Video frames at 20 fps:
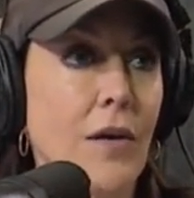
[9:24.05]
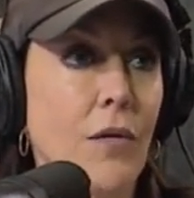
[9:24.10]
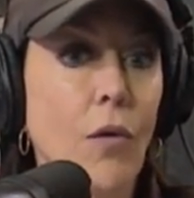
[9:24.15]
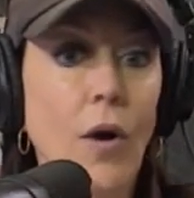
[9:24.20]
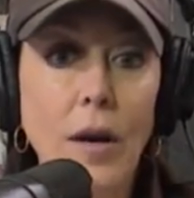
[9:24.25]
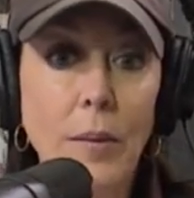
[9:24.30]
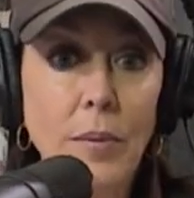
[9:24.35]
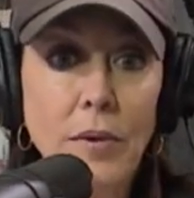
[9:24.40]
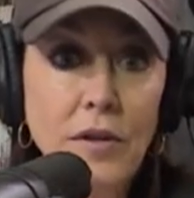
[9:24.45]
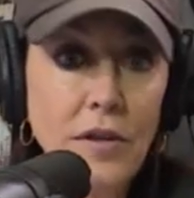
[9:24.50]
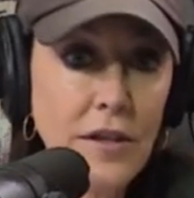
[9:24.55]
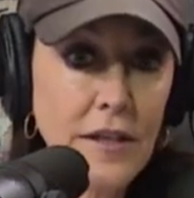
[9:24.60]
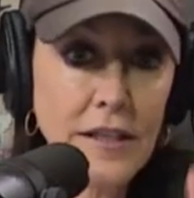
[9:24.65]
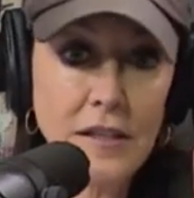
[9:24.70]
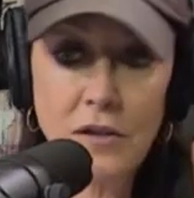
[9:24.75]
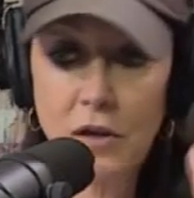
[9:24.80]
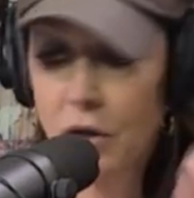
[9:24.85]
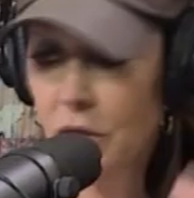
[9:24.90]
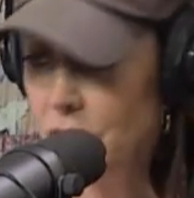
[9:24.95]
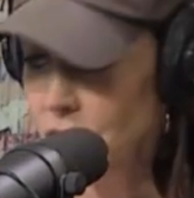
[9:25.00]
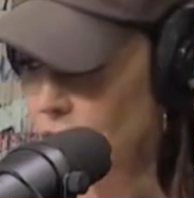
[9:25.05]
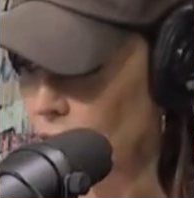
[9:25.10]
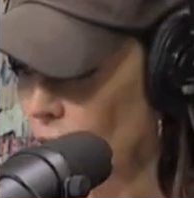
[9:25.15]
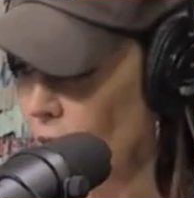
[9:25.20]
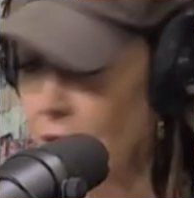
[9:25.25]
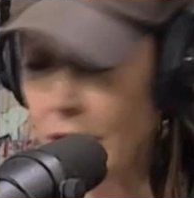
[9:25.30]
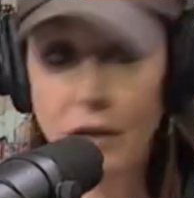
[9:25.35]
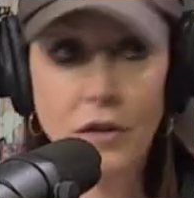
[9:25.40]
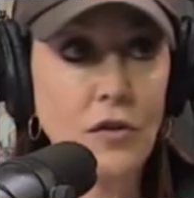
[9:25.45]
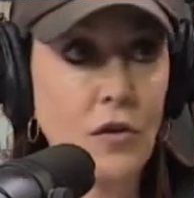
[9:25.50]
Right, but the, his daughters are
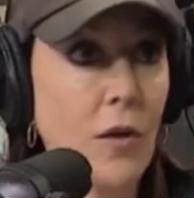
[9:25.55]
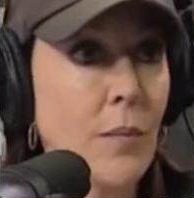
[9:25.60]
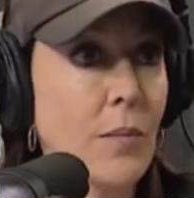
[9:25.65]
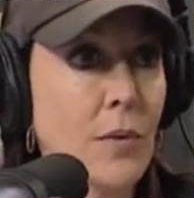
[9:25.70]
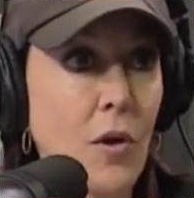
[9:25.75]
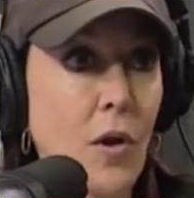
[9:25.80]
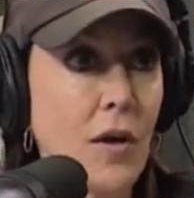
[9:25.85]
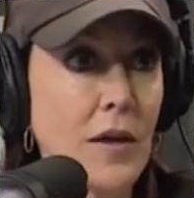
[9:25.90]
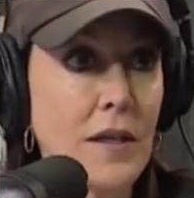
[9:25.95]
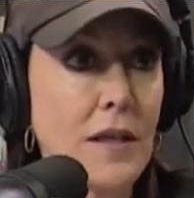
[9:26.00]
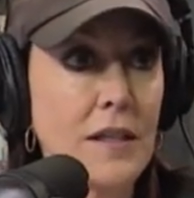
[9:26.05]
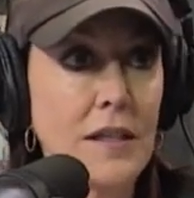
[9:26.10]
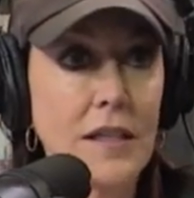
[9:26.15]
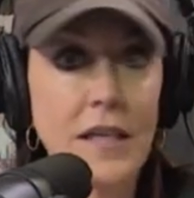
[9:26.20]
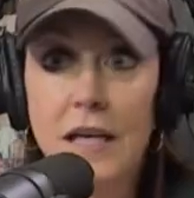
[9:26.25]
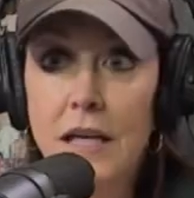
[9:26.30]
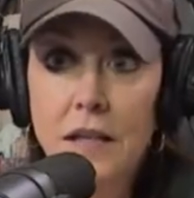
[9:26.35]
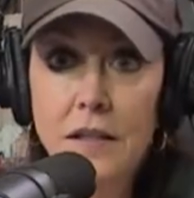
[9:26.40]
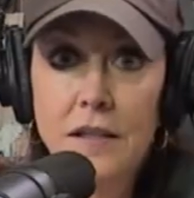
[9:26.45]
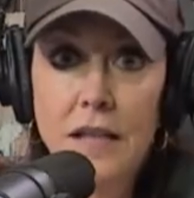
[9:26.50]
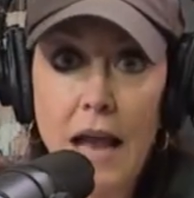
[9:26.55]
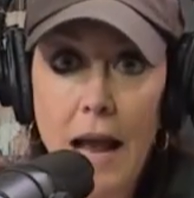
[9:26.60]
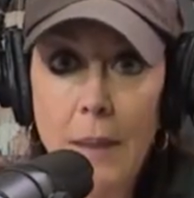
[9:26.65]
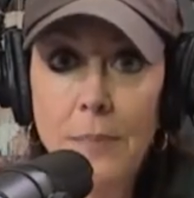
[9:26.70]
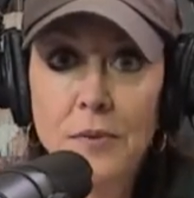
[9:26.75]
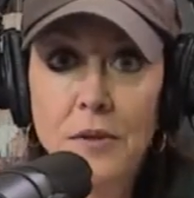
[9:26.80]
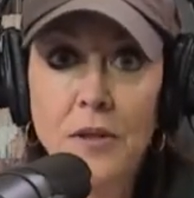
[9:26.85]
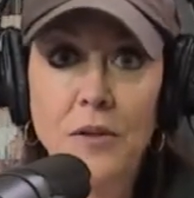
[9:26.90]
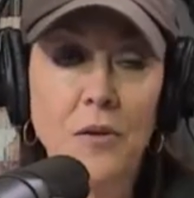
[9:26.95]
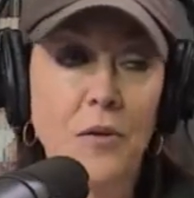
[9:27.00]
right. Trump along because he absolutely. is
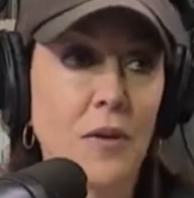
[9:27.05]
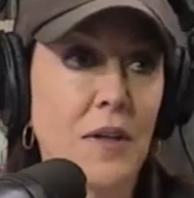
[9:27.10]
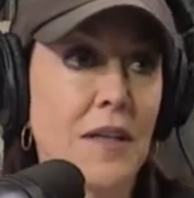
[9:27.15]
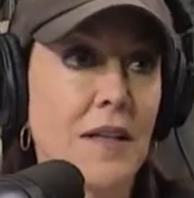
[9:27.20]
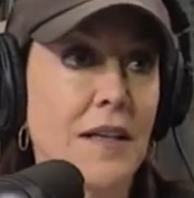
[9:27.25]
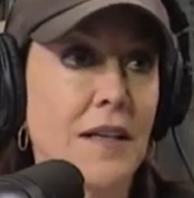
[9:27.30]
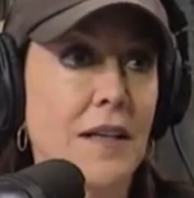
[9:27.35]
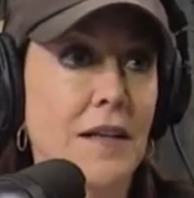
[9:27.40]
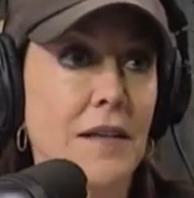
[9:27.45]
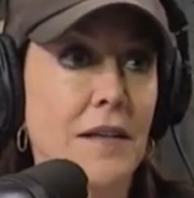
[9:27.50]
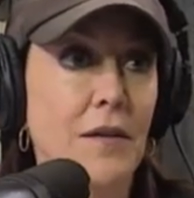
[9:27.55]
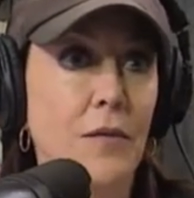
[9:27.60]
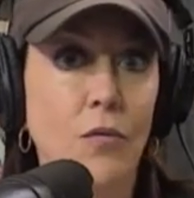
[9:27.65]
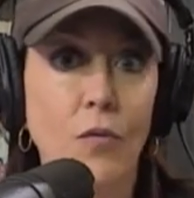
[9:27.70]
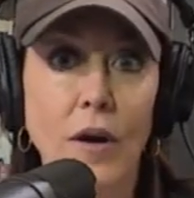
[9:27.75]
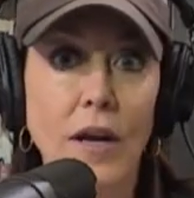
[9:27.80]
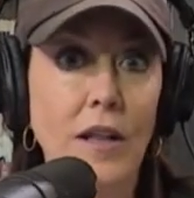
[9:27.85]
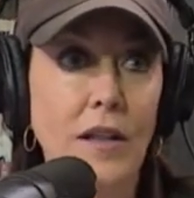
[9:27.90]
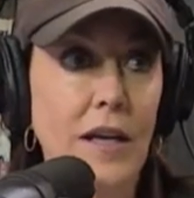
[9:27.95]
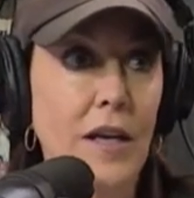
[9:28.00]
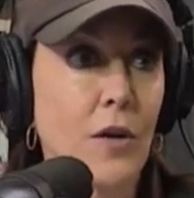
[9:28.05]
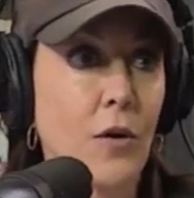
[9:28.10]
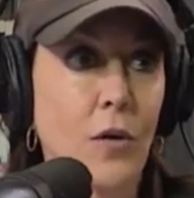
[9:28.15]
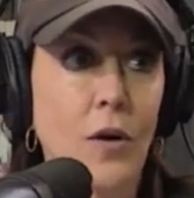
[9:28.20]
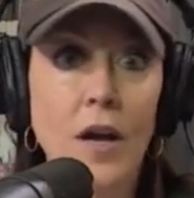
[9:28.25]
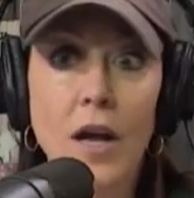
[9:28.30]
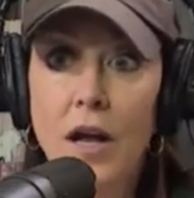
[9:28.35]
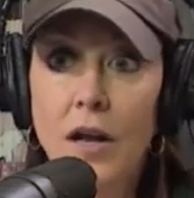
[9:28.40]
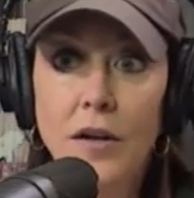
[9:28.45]
absolutely the the ringleader.